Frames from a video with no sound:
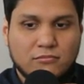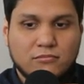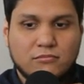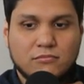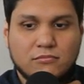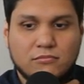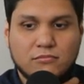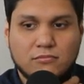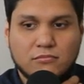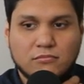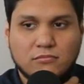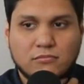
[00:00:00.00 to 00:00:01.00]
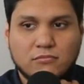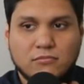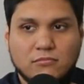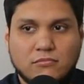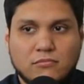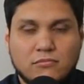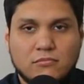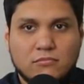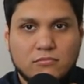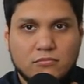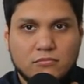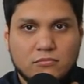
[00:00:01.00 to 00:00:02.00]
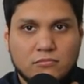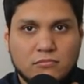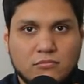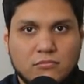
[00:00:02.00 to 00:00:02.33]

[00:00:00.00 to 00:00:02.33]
(silent)